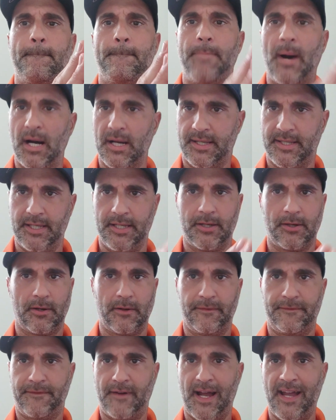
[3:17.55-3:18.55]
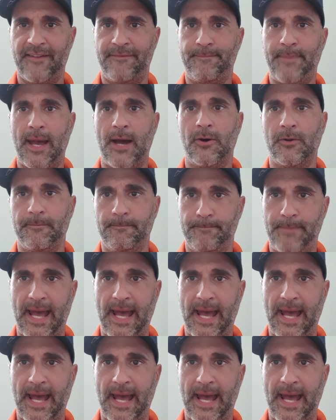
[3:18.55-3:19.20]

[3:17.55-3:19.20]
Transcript: bucket or a 5-pound